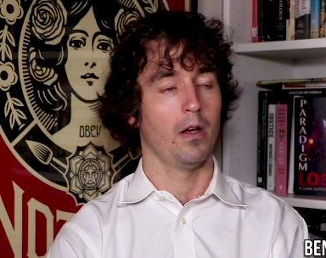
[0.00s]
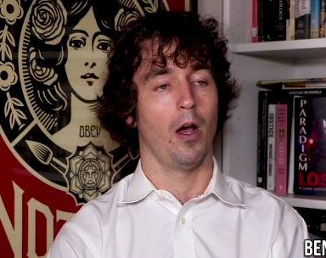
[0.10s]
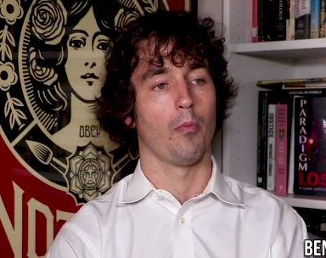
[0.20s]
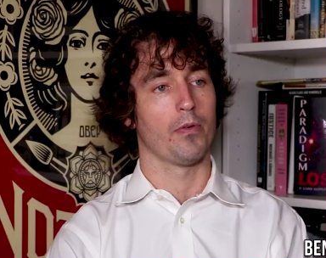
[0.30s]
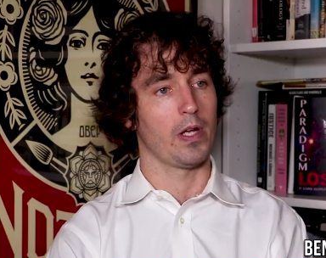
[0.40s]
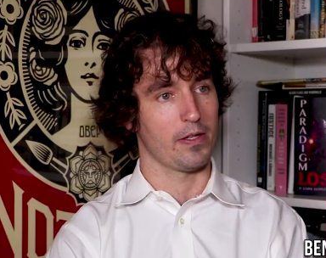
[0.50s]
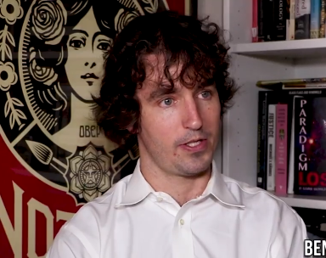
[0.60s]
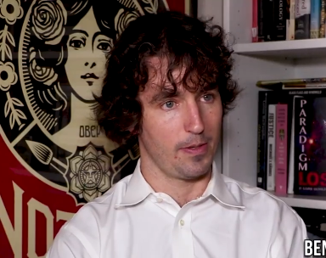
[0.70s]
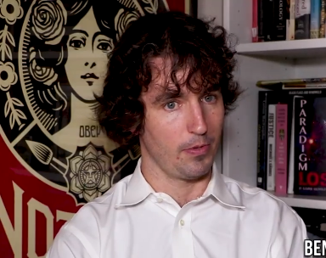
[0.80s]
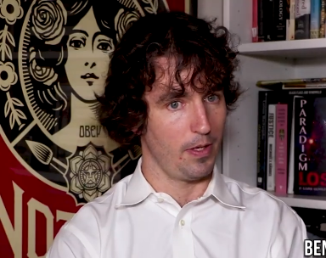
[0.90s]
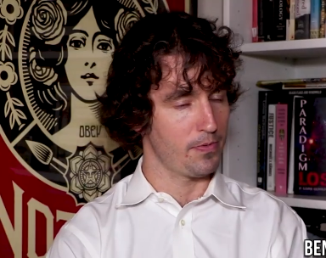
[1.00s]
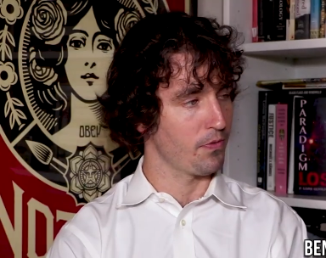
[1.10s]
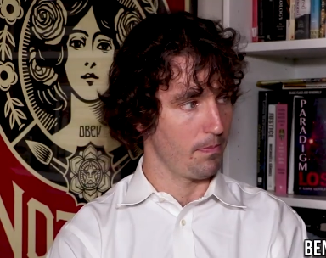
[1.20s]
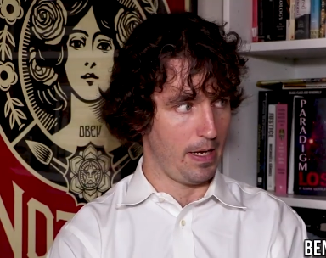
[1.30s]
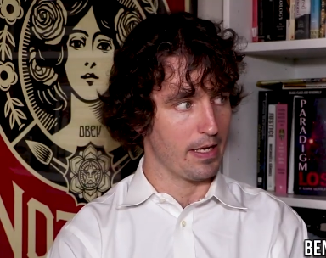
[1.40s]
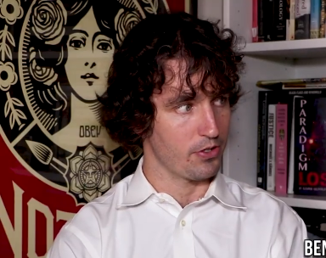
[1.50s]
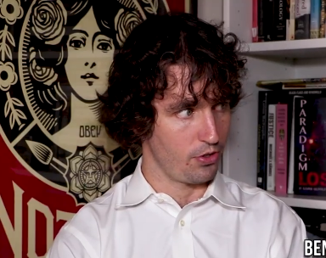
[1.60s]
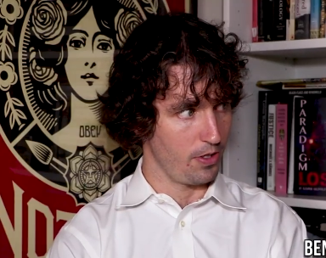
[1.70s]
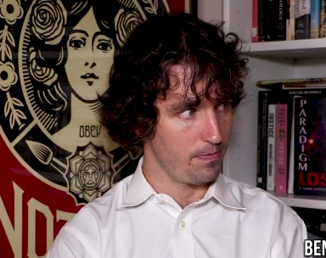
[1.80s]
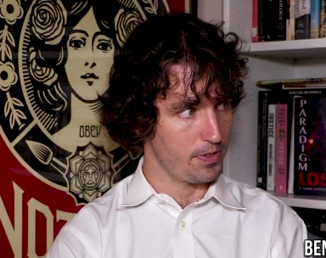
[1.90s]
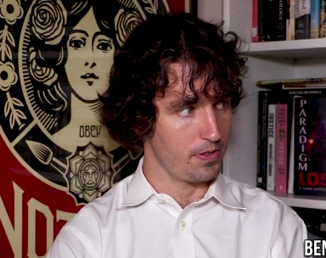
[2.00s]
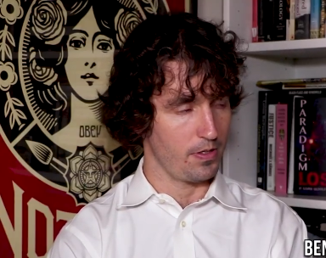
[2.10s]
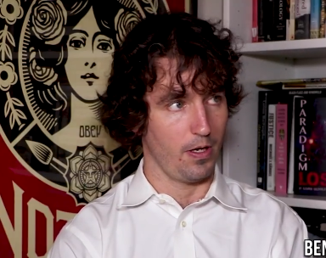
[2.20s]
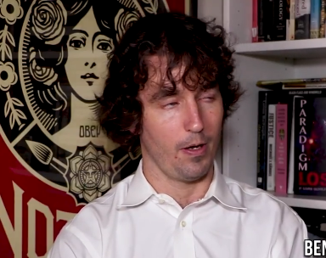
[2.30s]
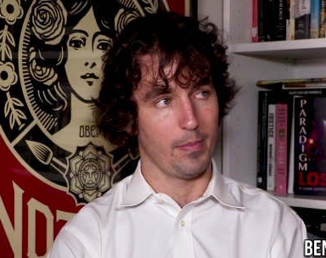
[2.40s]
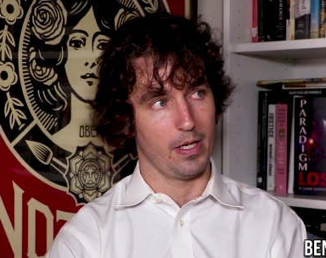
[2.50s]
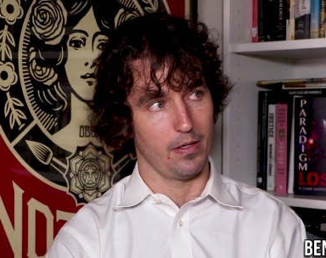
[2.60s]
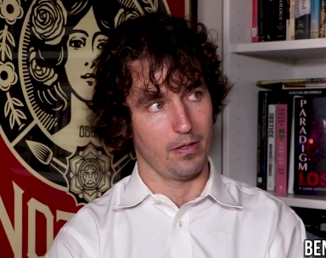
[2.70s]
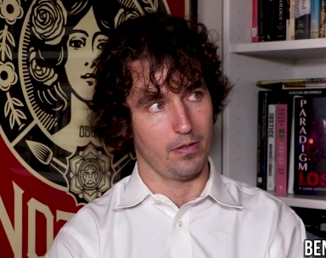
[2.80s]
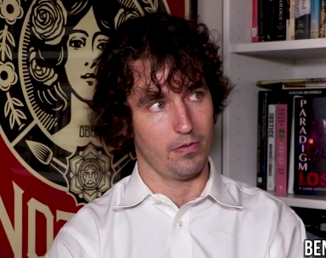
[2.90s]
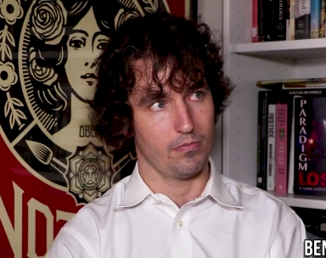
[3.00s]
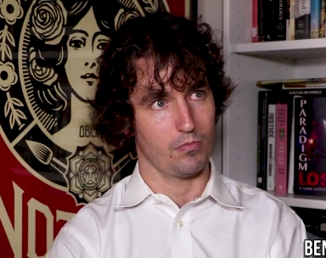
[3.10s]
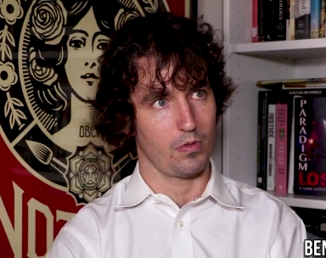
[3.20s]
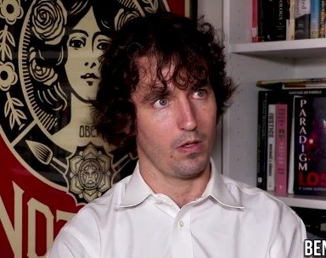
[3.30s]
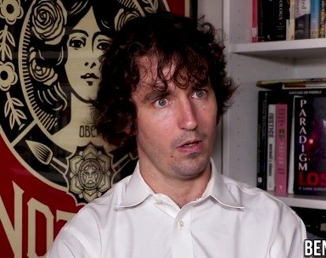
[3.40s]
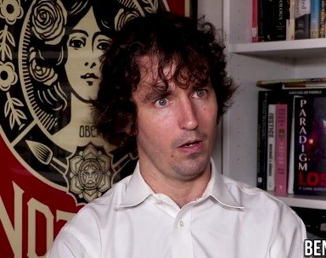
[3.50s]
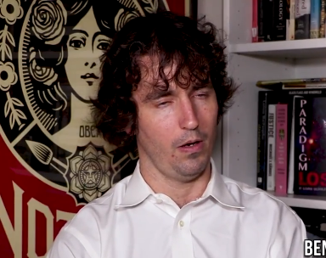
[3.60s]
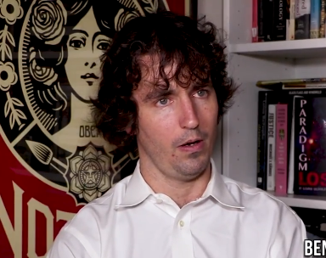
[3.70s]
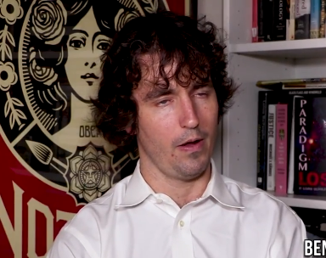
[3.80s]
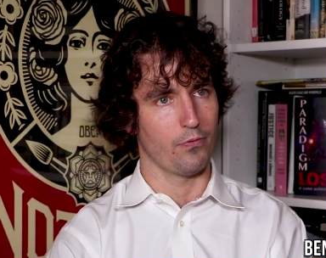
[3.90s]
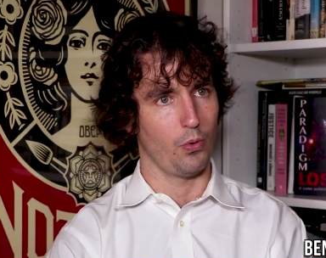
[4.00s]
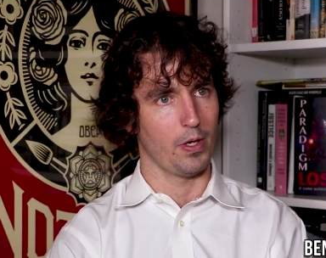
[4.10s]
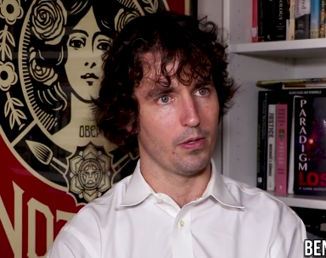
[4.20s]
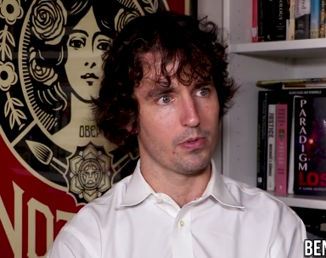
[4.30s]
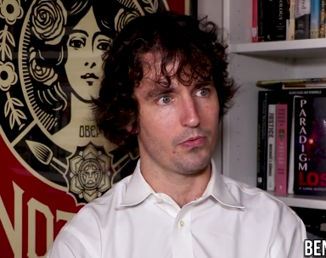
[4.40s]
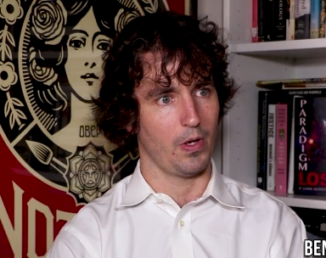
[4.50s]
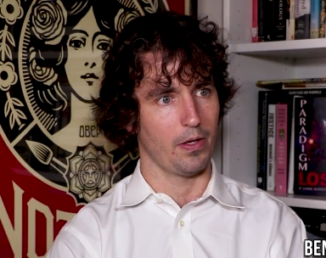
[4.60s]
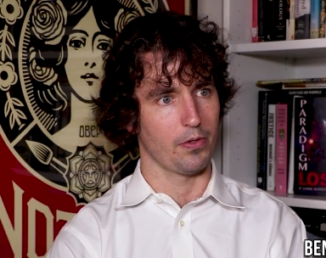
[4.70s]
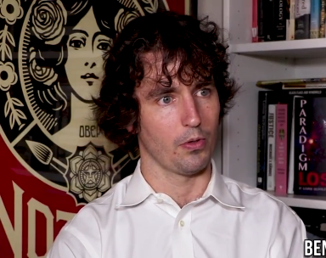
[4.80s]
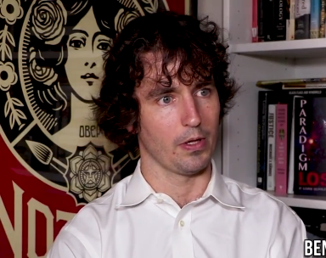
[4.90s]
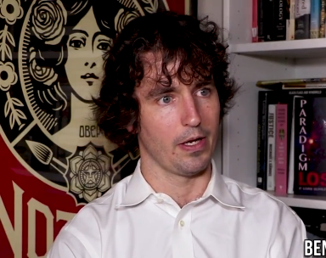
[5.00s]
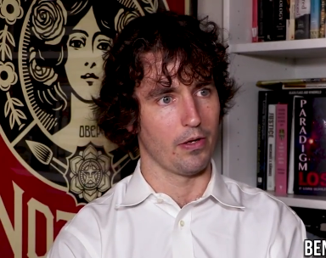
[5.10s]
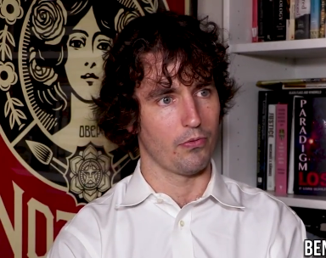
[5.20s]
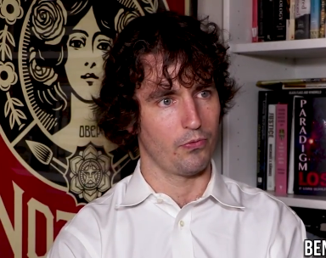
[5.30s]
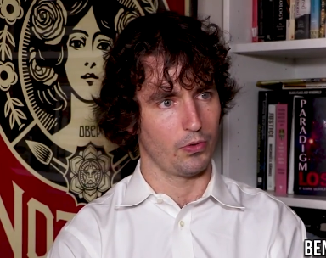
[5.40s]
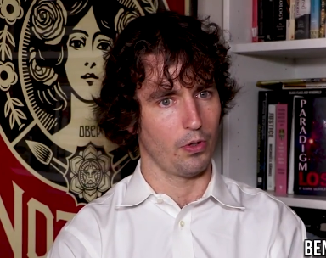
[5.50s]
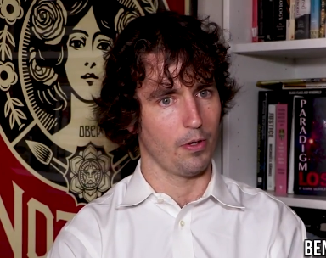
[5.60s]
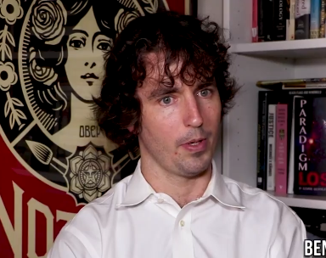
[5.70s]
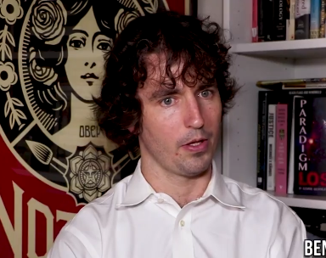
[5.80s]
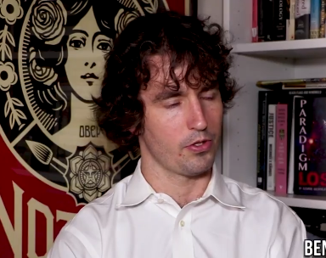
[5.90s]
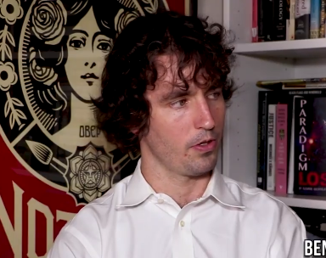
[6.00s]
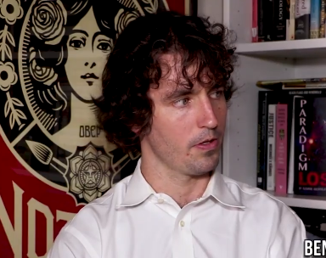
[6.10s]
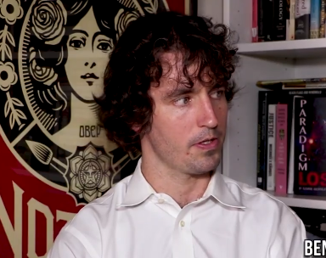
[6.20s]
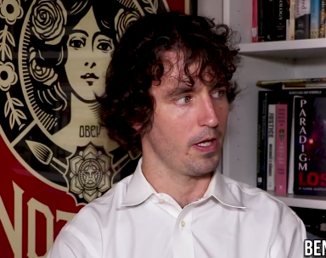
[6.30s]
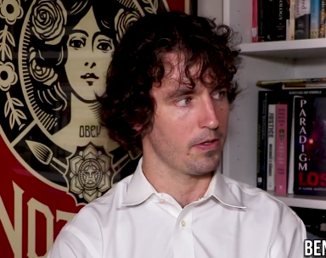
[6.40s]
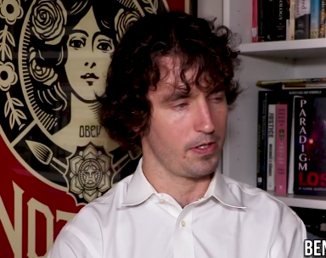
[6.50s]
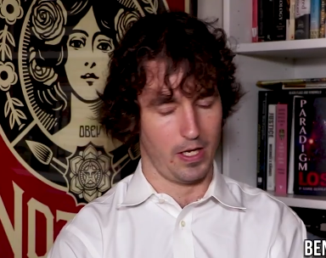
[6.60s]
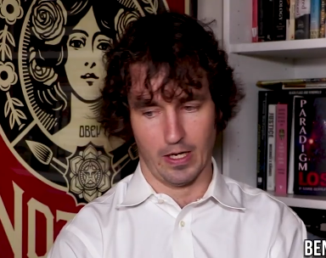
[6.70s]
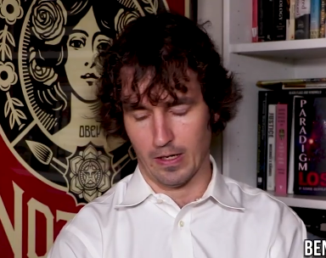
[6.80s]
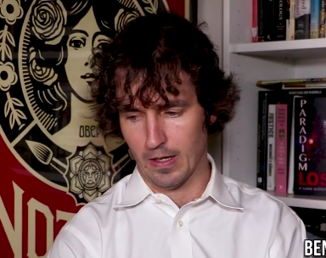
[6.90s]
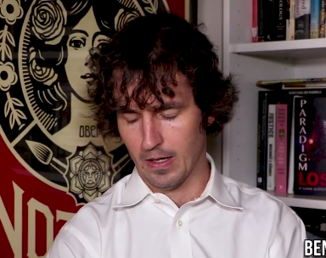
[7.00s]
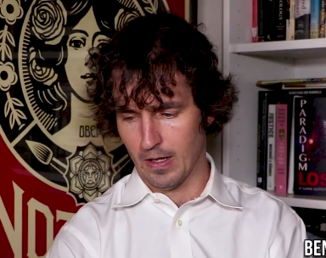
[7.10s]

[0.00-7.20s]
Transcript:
Speaker 1: Um, we've got some glimpse from past trips um, and uh, a FOIA that was filed in Orlando, Florida by the journalist Alex Kane.